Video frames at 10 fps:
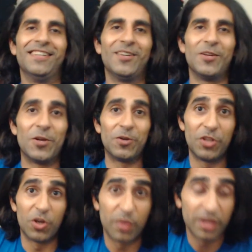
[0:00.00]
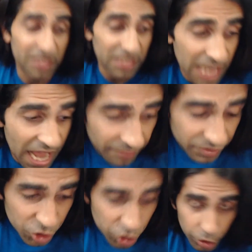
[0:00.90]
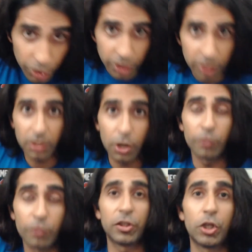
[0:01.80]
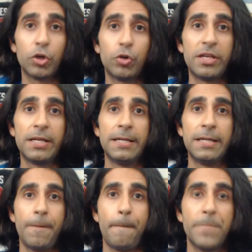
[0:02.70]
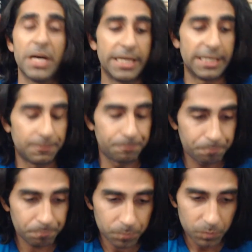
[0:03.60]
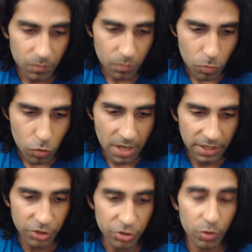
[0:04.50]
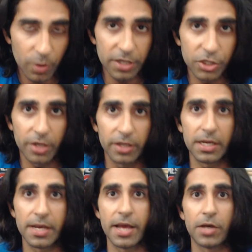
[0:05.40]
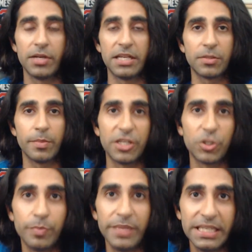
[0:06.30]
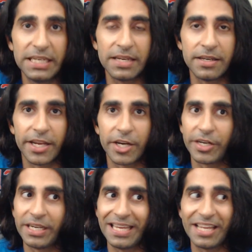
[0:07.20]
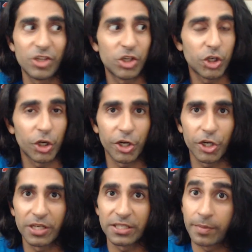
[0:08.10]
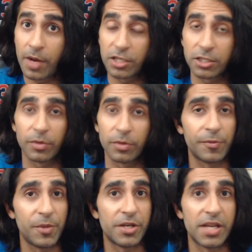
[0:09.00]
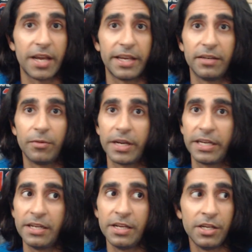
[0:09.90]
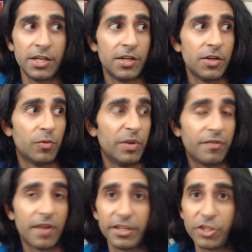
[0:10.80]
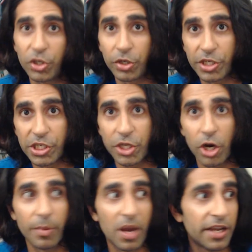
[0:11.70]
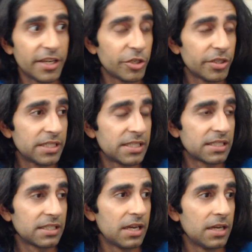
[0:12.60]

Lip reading: You know, you don't want to have a sugar overload, but you do want to try to cut out as much meat and dairy and sugar as possible from your diet, right? Refined sugars, carbohydrates.